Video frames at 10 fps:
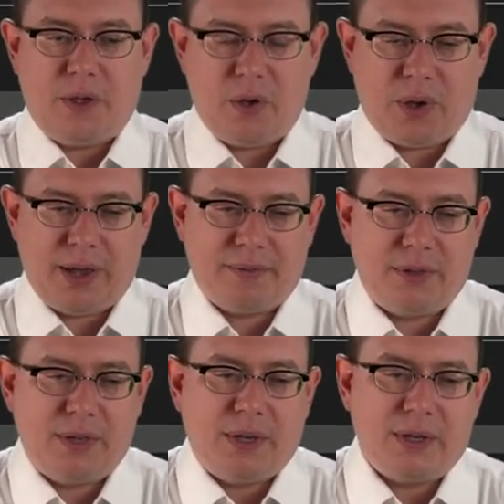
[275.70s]
Okay.
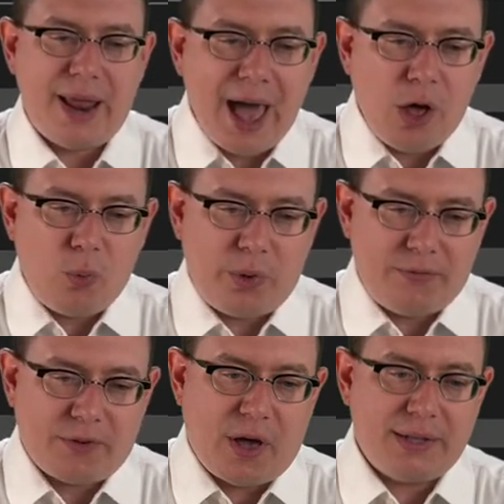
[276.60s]
Now
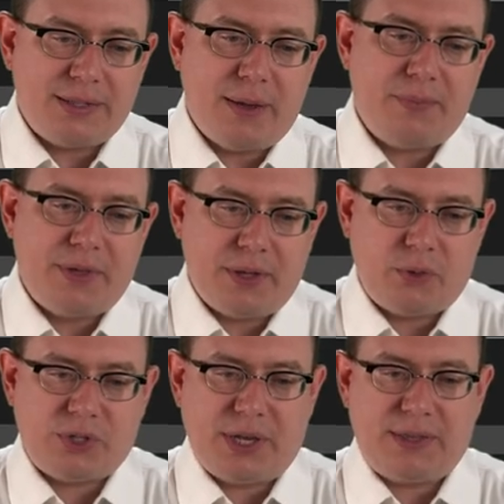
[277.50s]
we've got something that
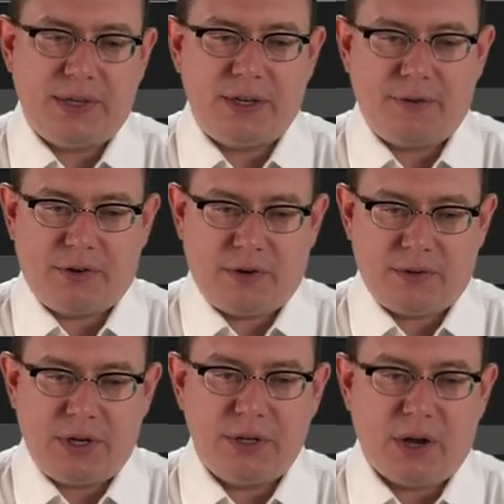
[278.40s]
looks like the
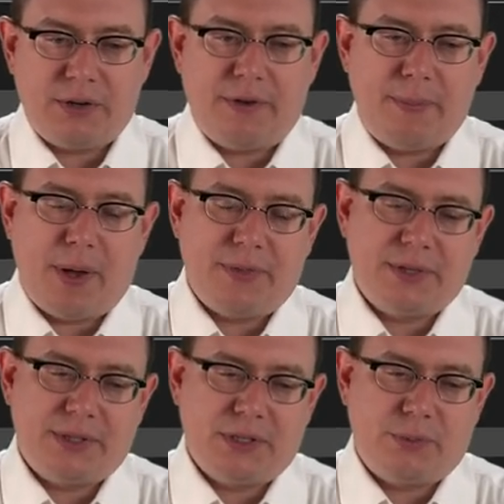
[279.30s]
inductive
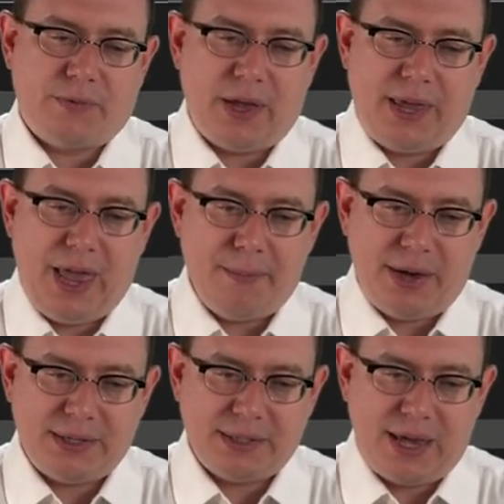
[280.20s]
hypothesis. We've got k
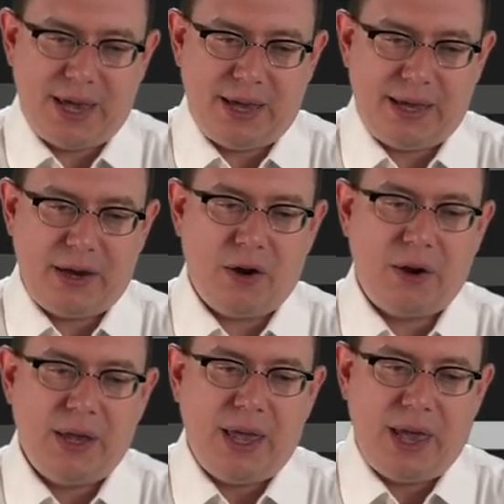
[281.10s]
minus k
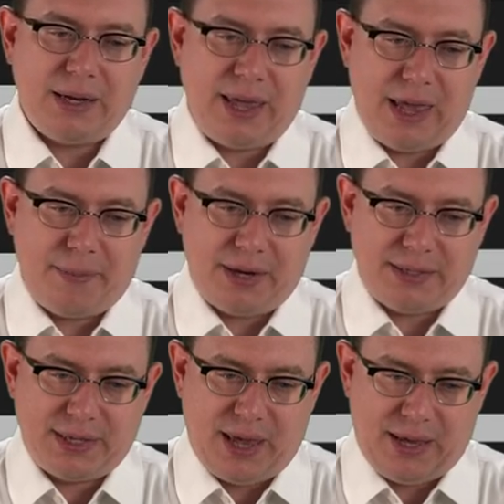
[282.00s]
here and k
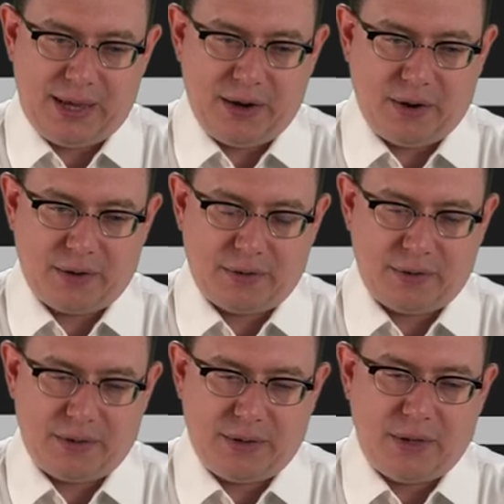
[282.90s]
minus k here.
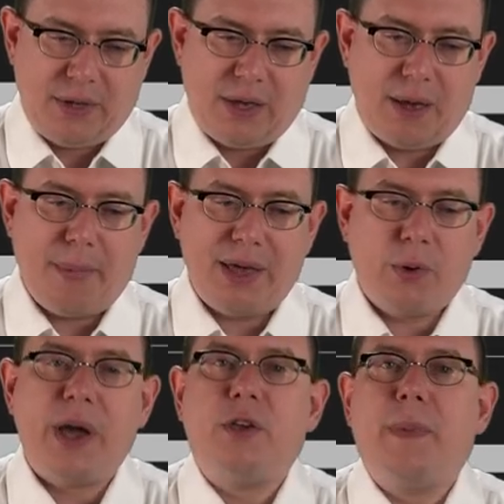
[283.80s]
Uh, by the
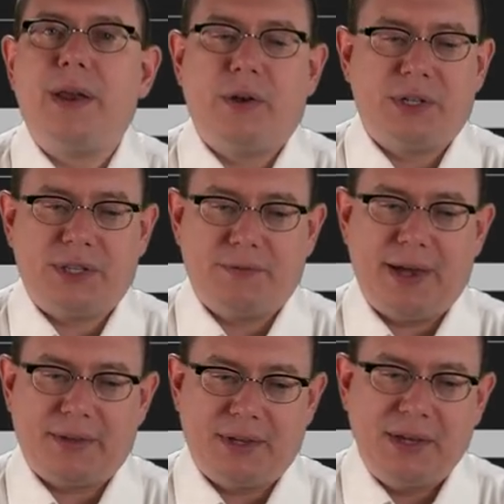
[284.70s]
way, you might notice, in
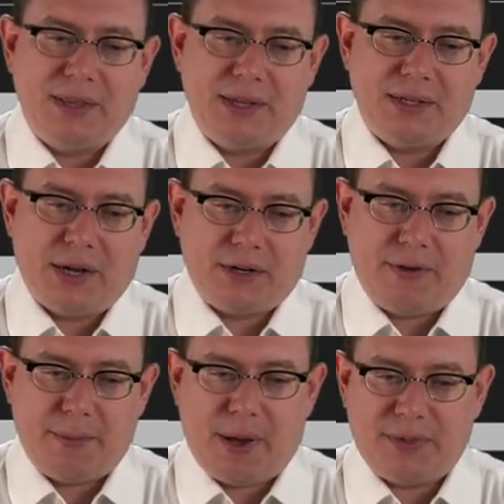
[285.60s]
fact, that the inductive
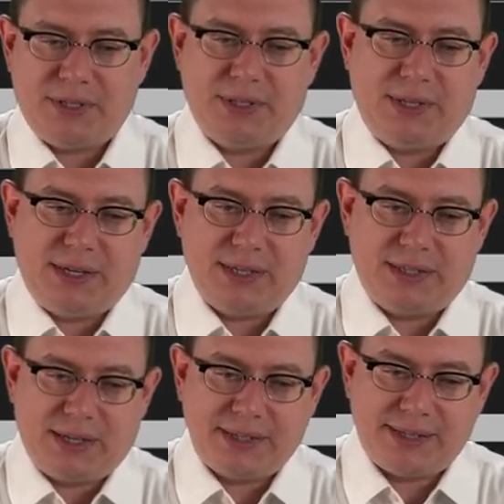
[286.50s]
hypothesis
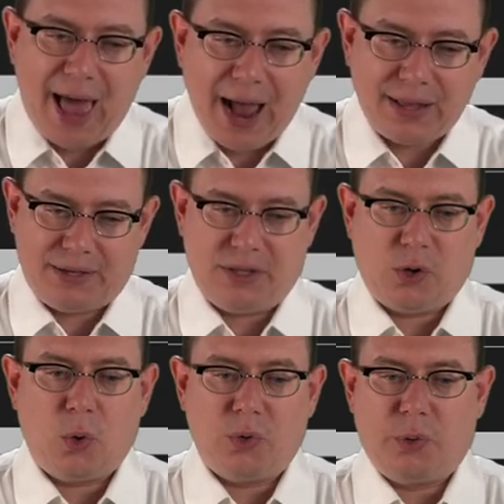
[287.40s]
is exactly the
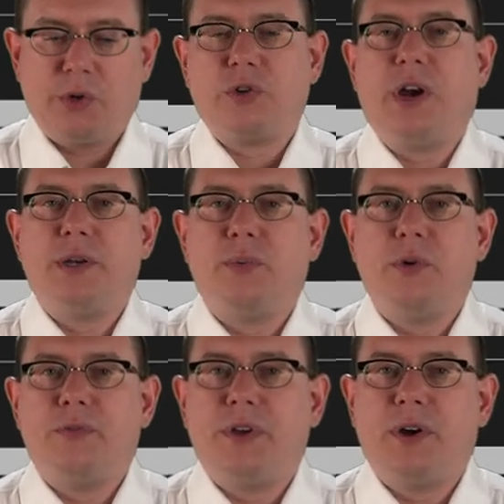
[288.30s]
goal that we're trying to
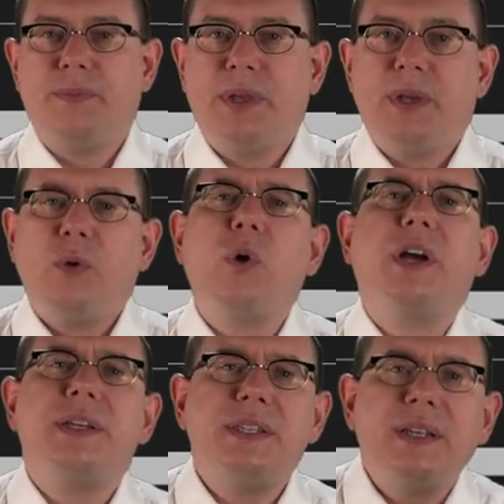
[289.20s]
prove here. We're
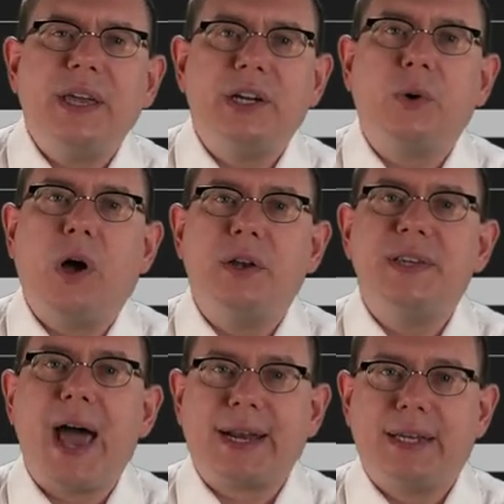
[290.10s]
going to see later on
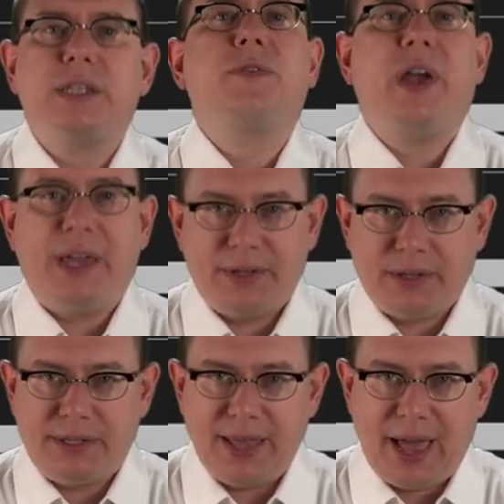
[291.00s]
tactics for
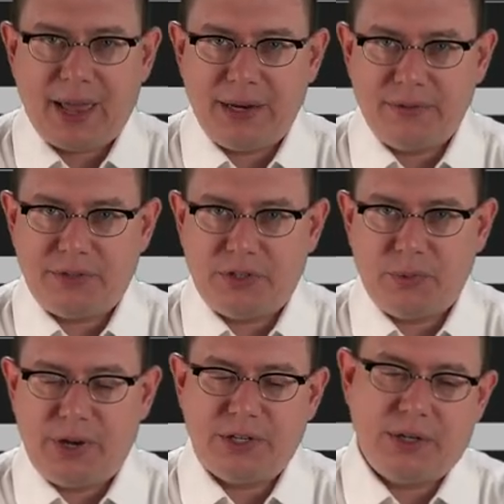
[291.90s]
handling that kind of
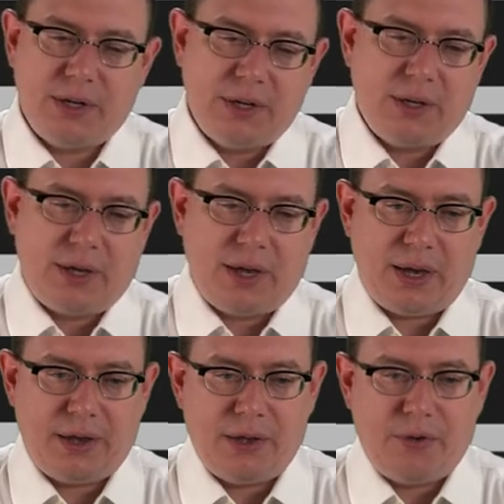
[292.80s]
situation.
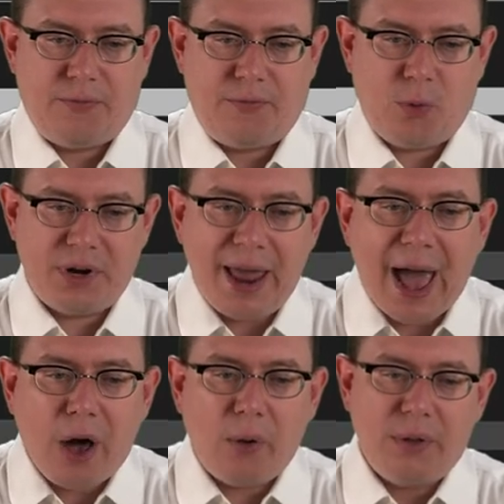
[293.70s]
Uh, for
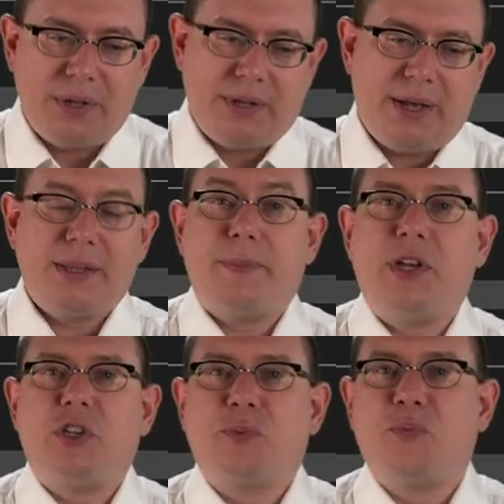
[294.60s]
now, uh, let
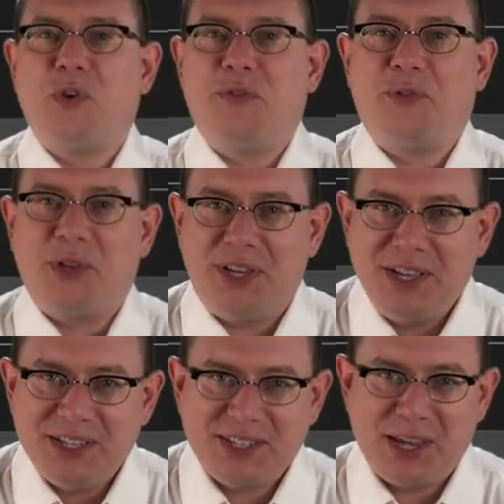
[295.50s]
me just briefly
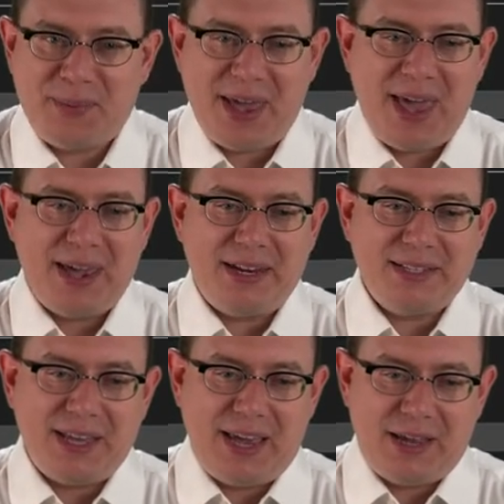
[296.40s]
skip ahead
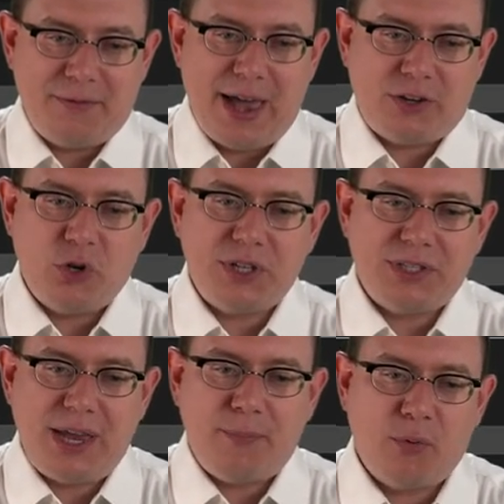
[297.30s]
and say, in fact, you could
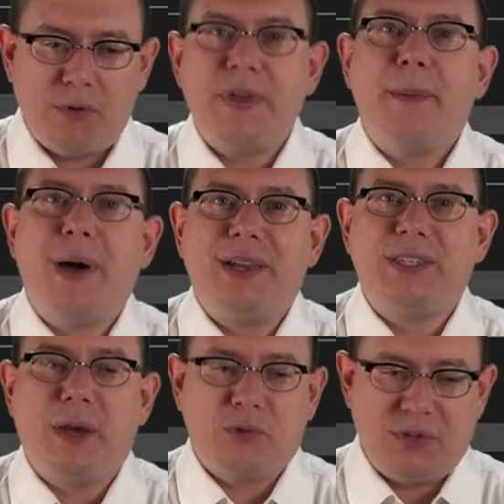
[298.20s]
say prove that by
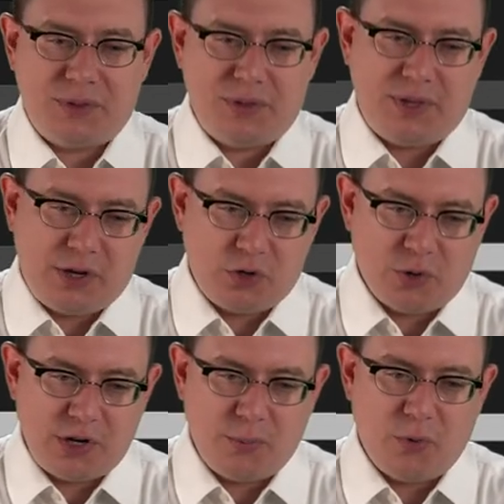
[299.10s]
assumption. The thing you're
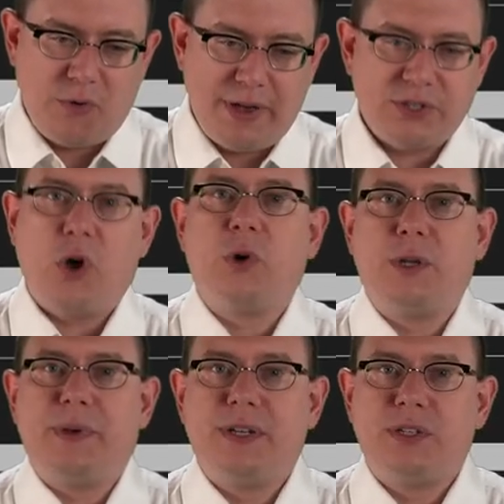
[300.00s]
trying to prove has
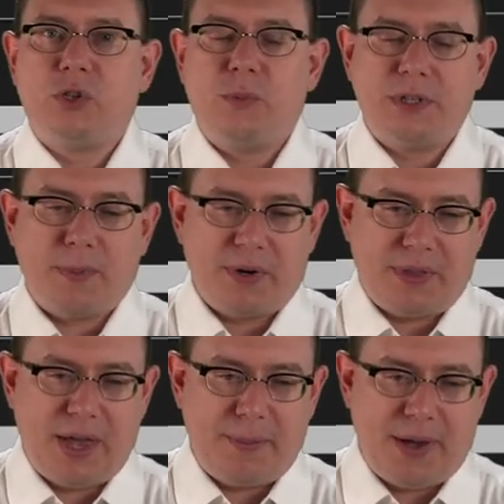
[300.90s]
already been assumed as part of
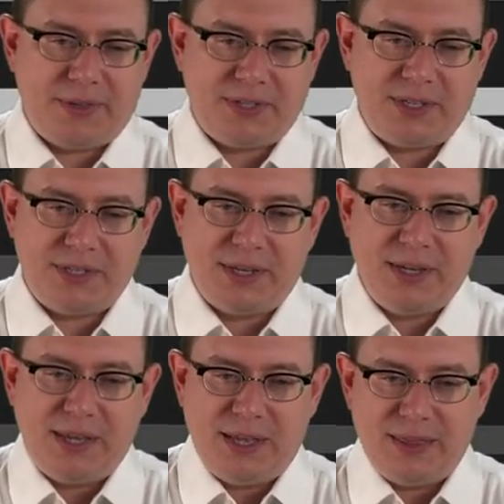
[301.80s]
the hypotheses.
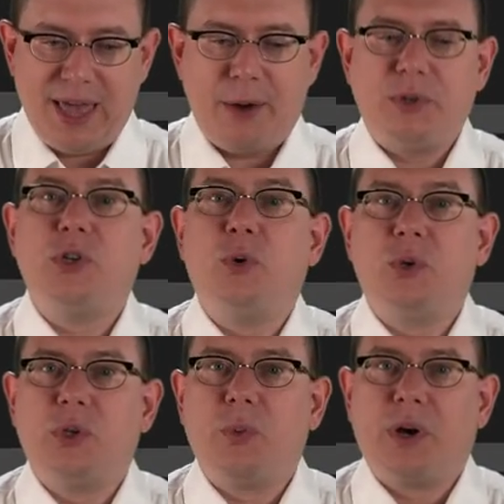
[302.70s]
That would
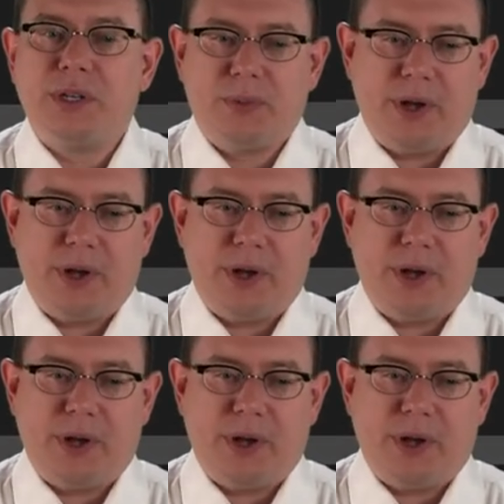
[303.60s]
totally work as